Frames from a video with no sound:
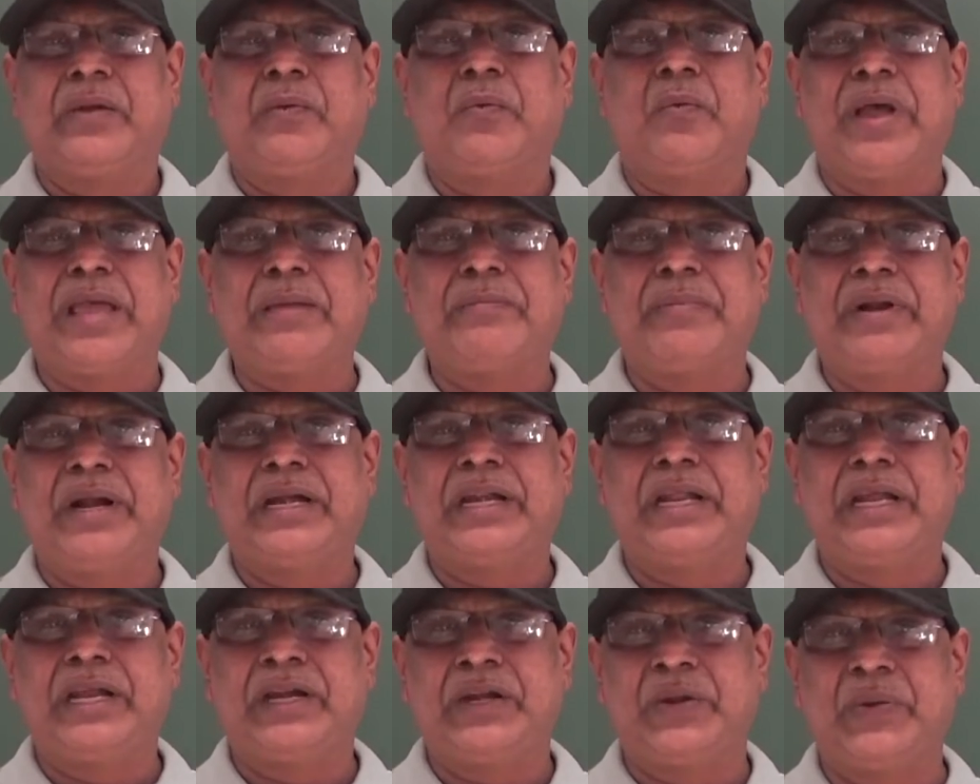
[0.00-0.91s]

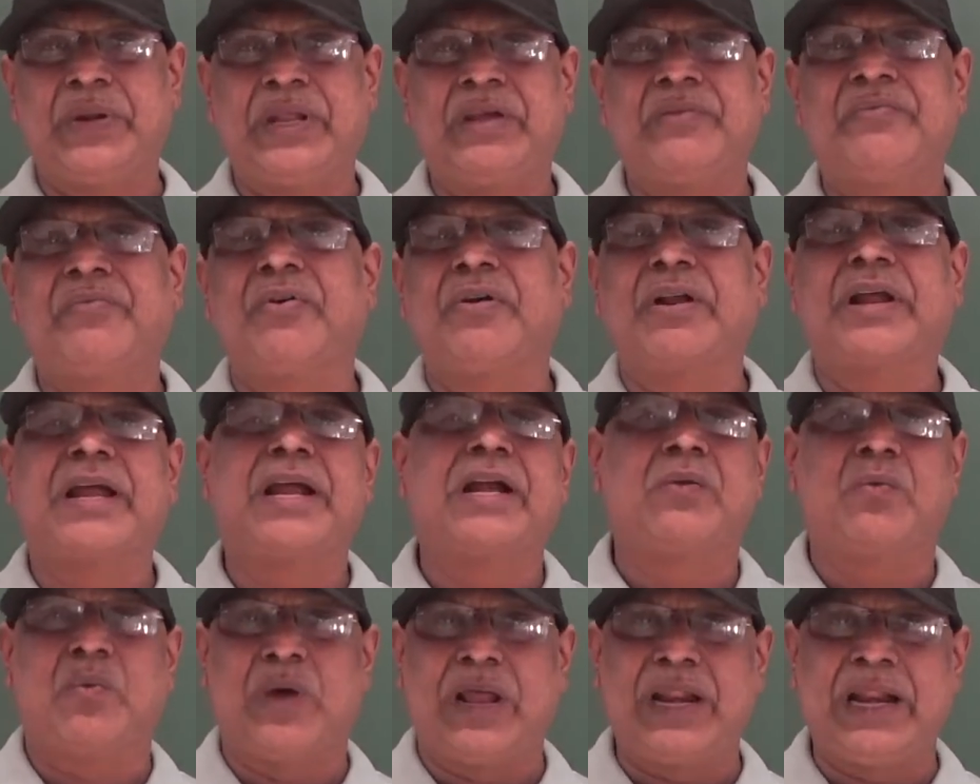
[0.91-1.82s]
vibrating tuning fork
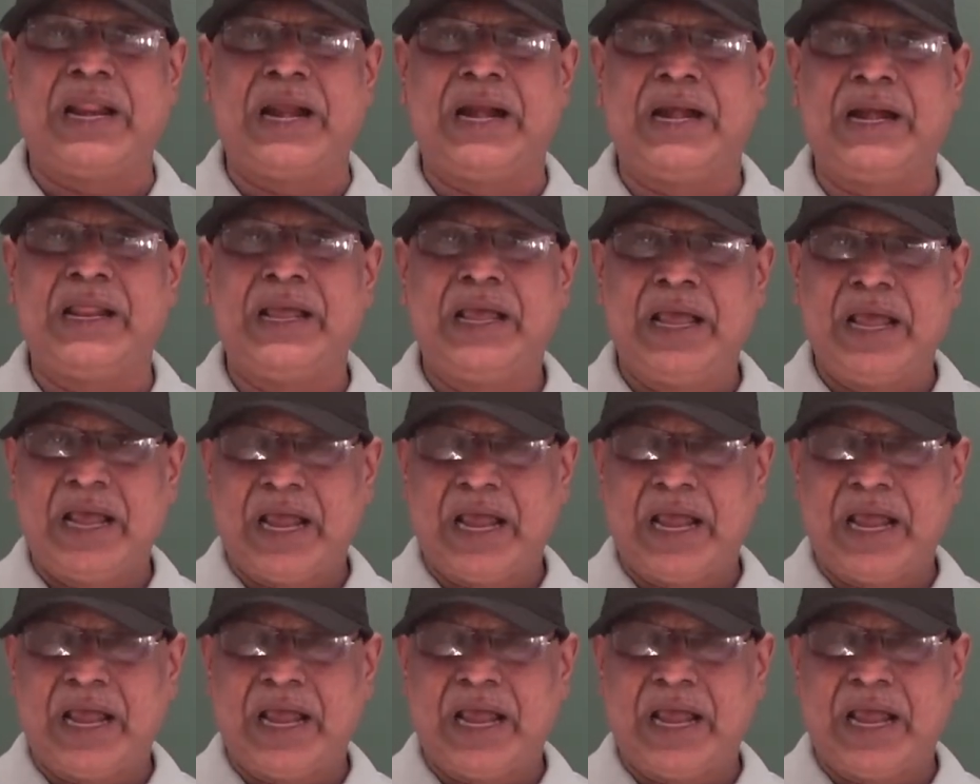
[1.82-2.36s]
at one end,